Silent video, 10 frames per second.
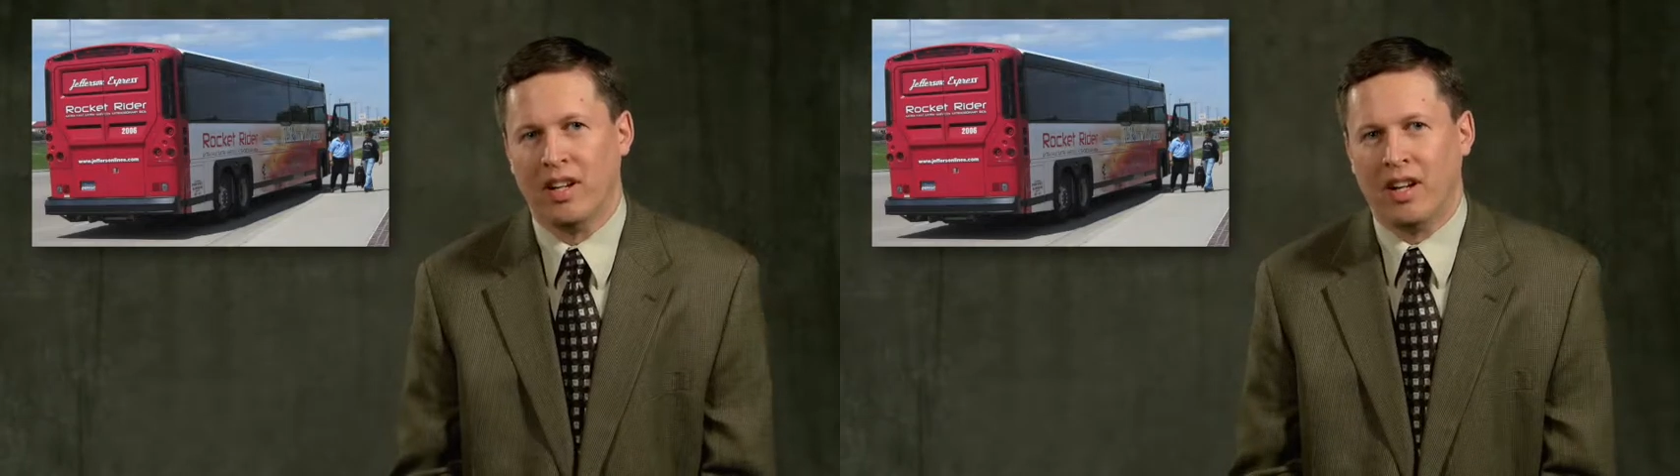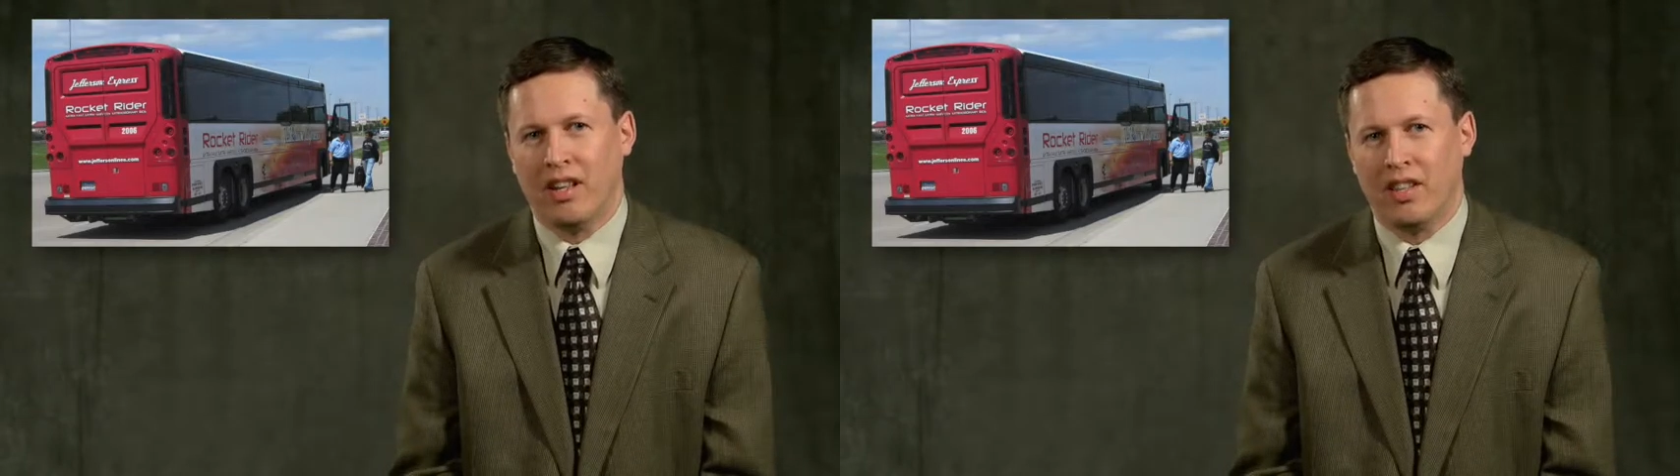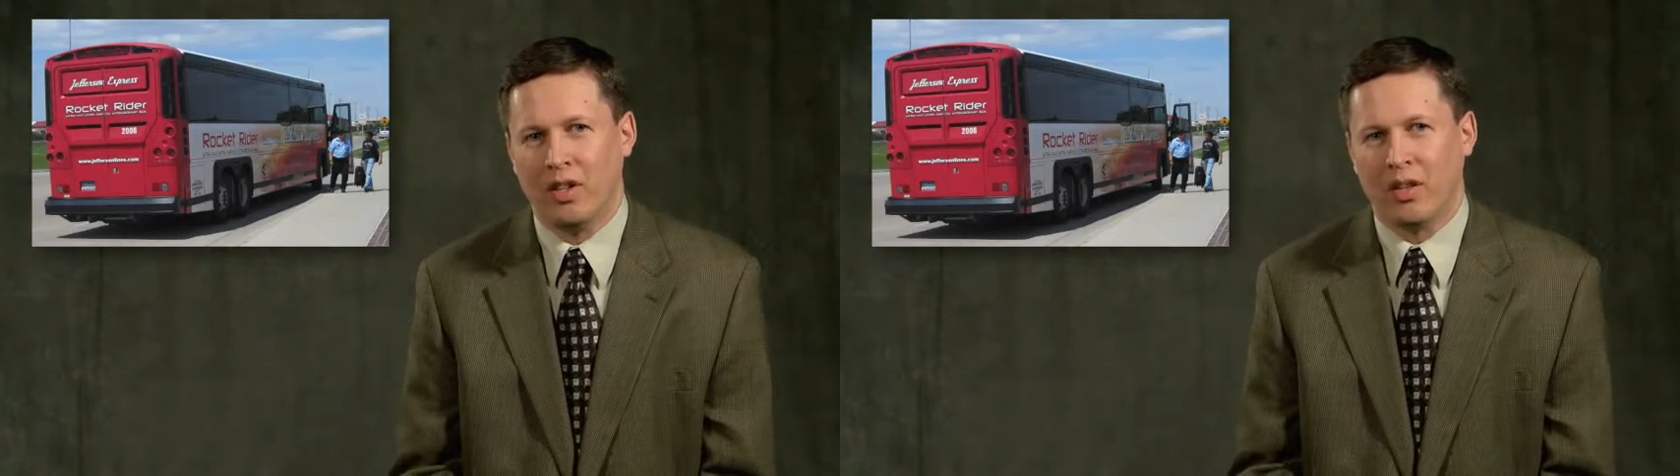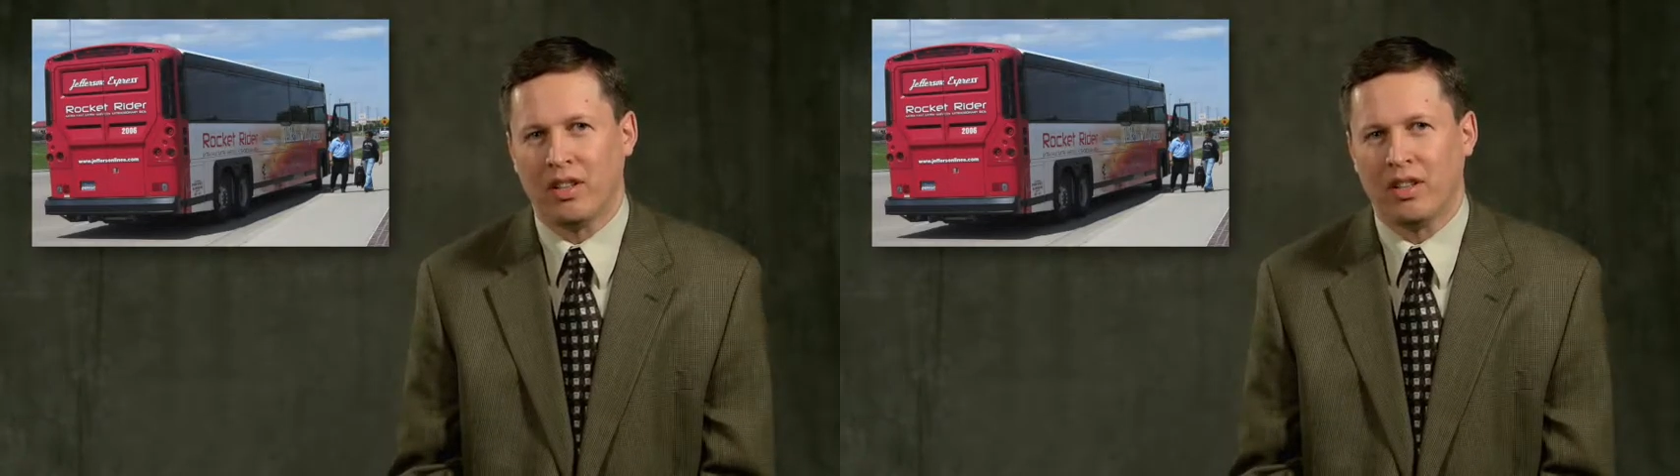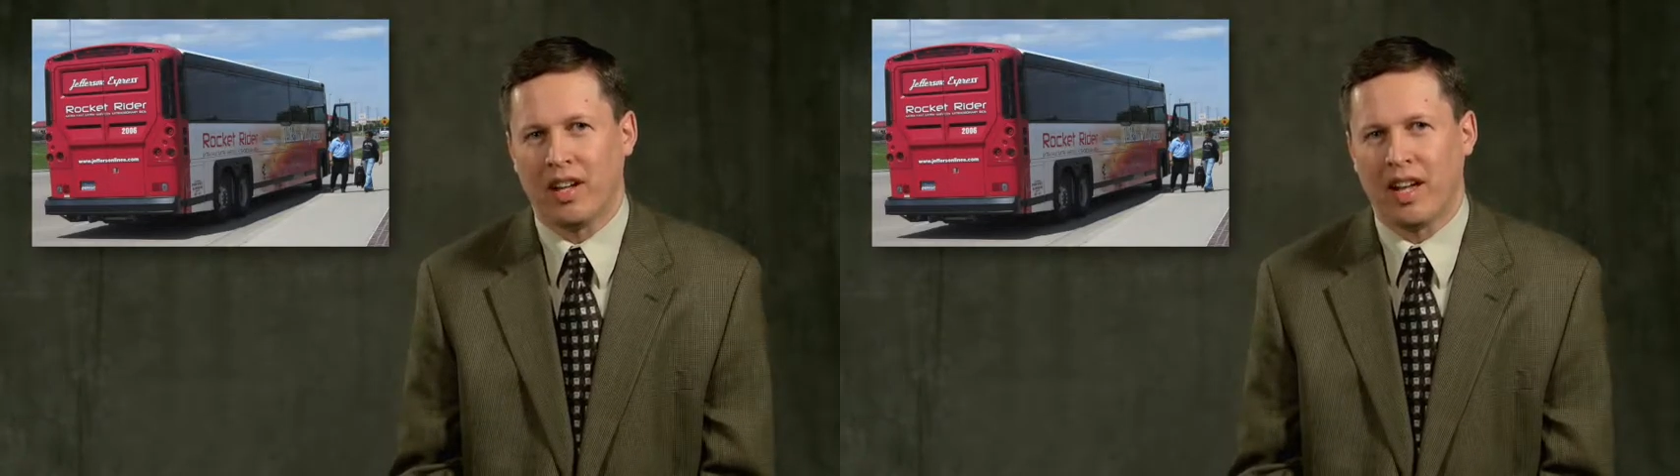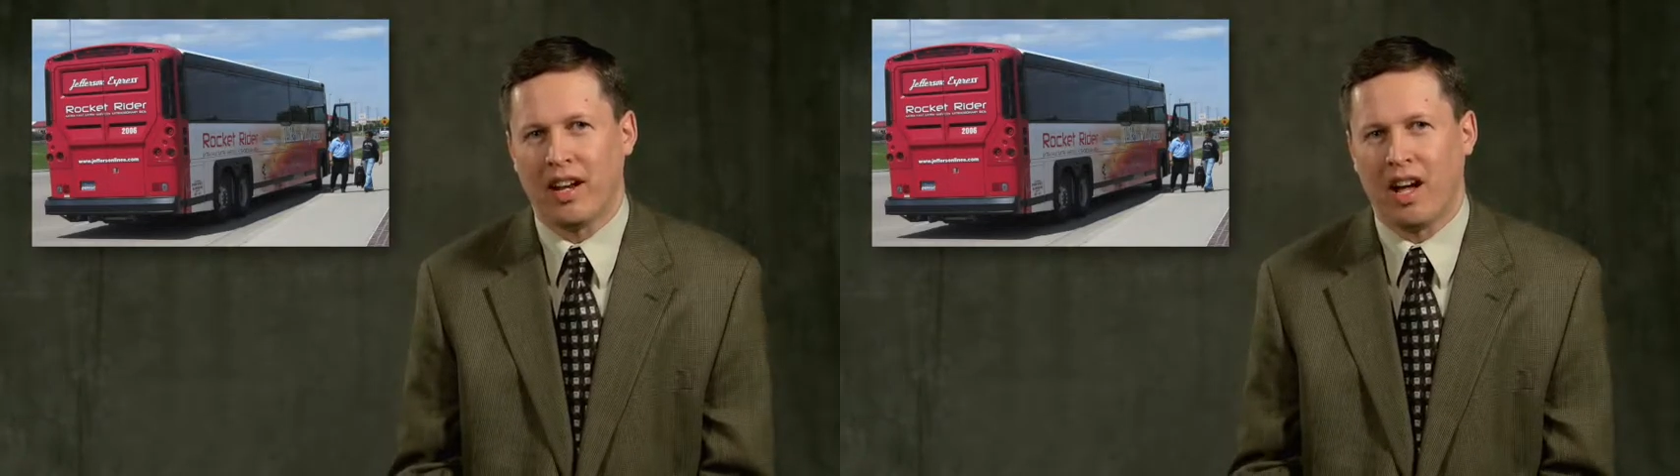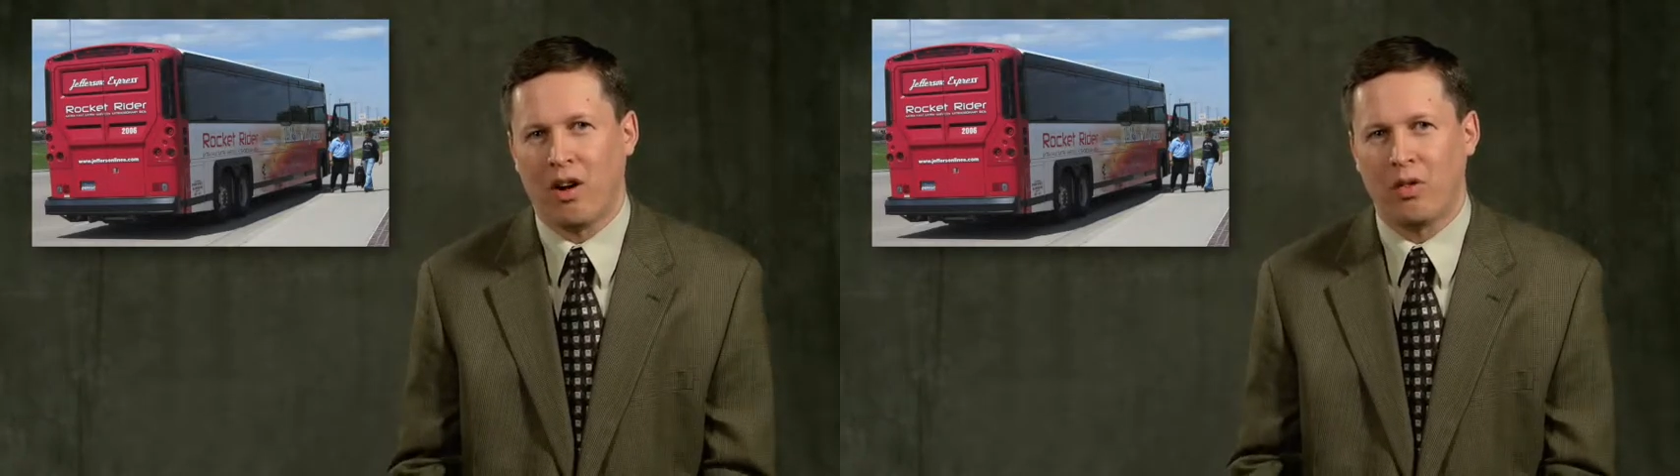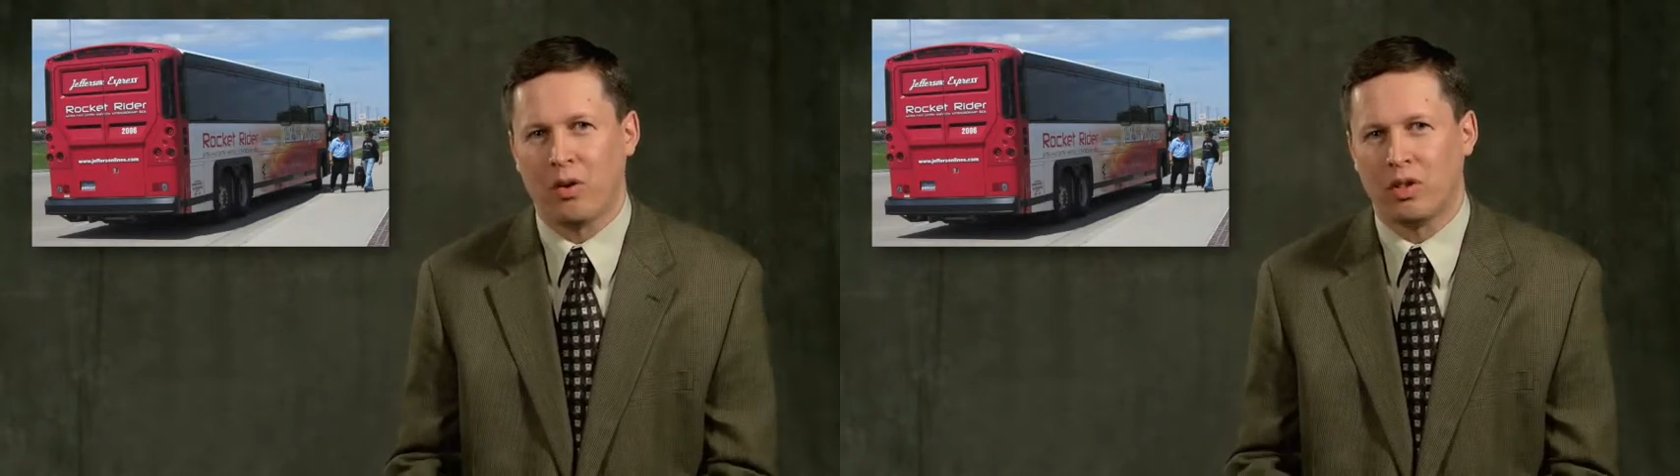And then you can look at
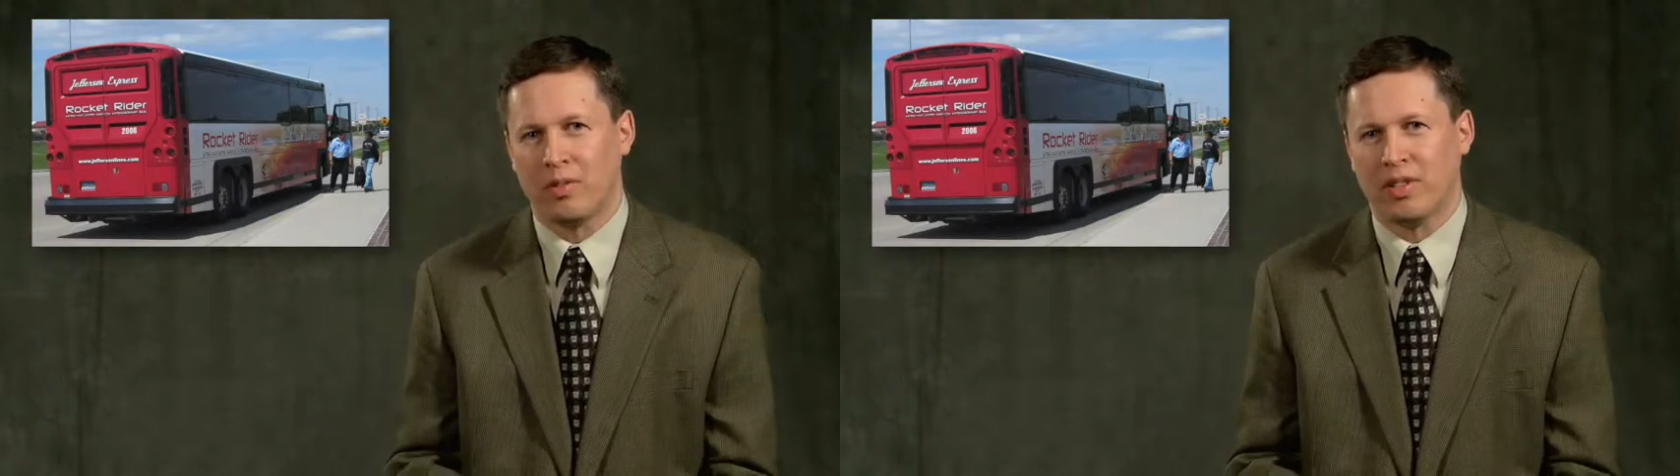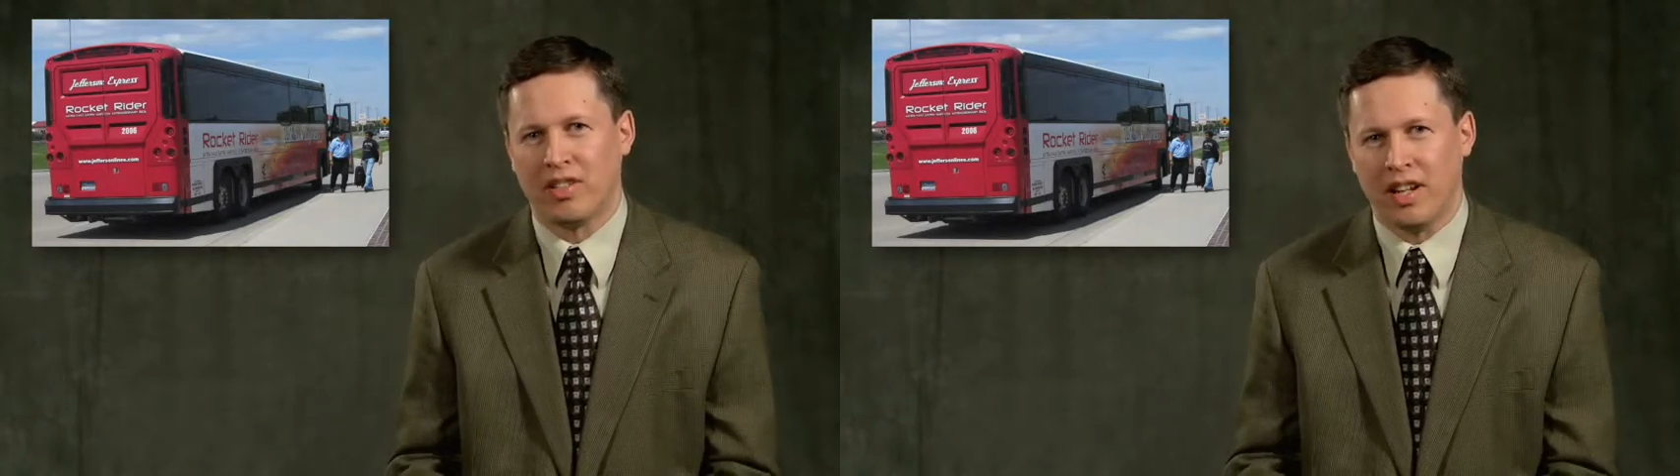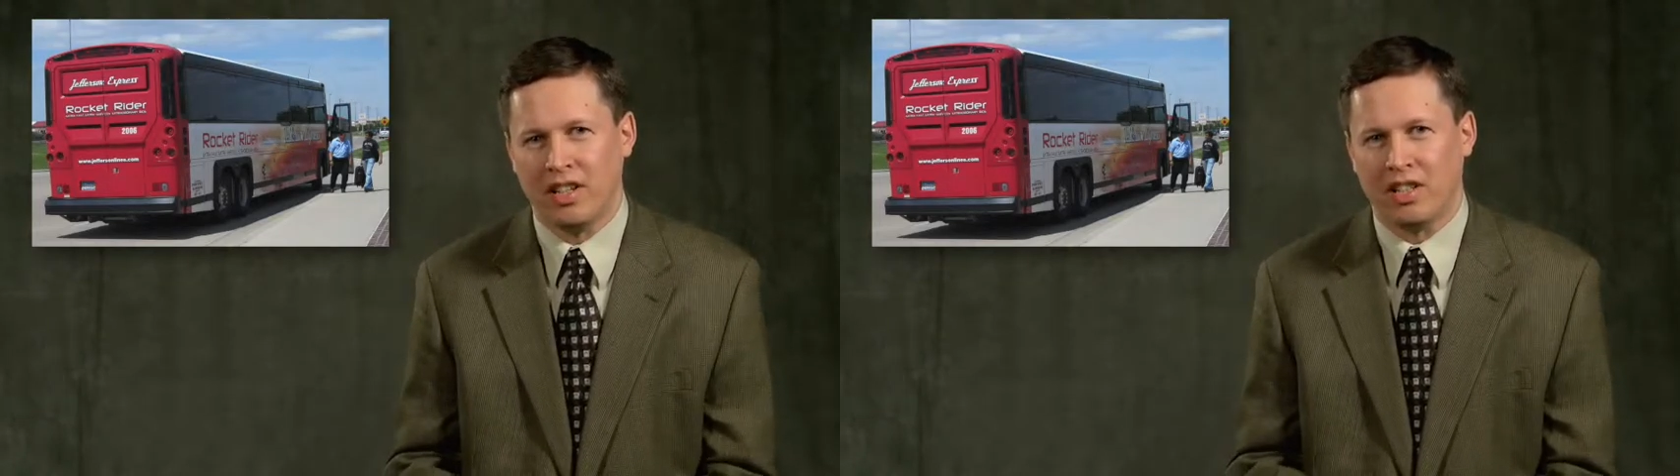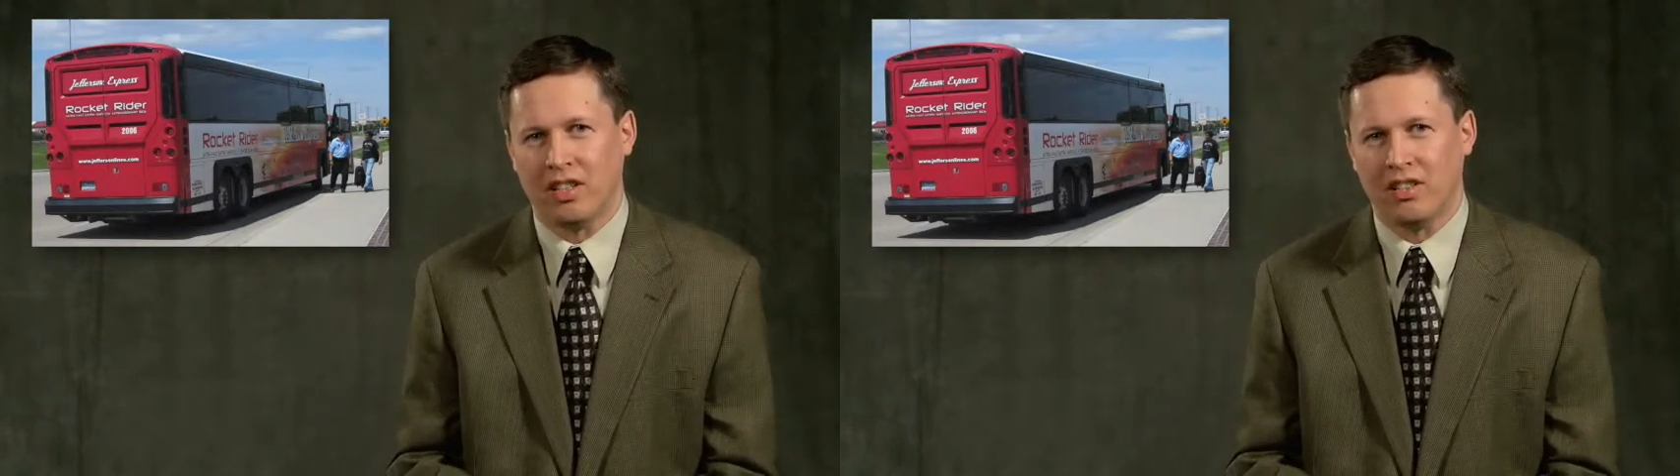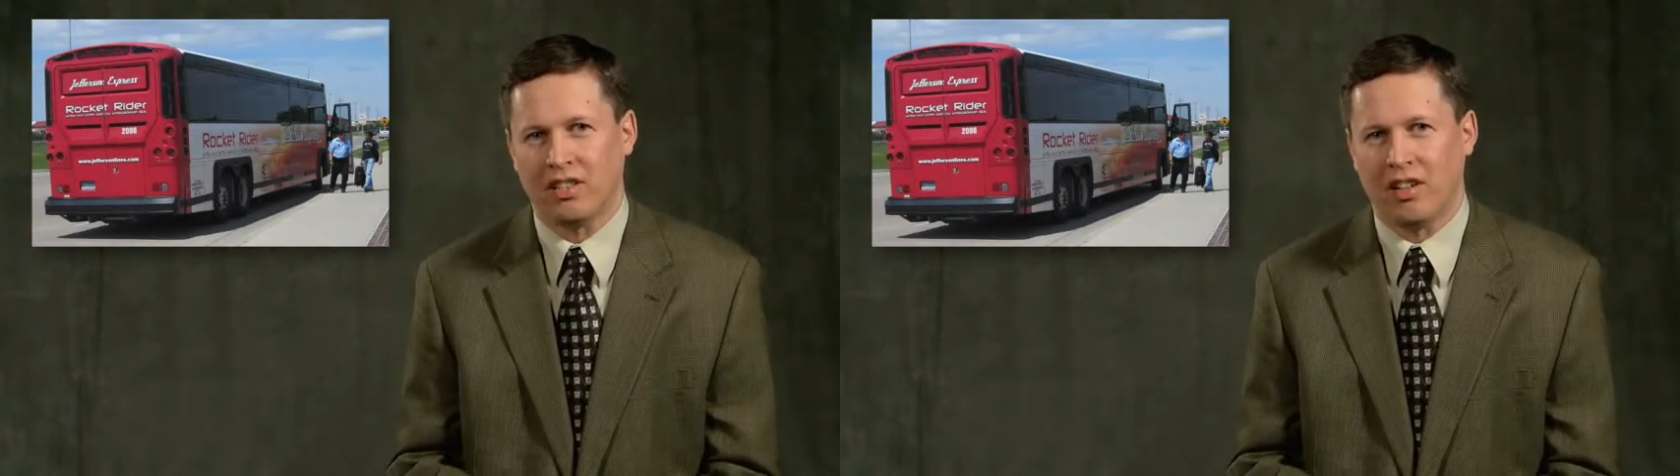how those percentages,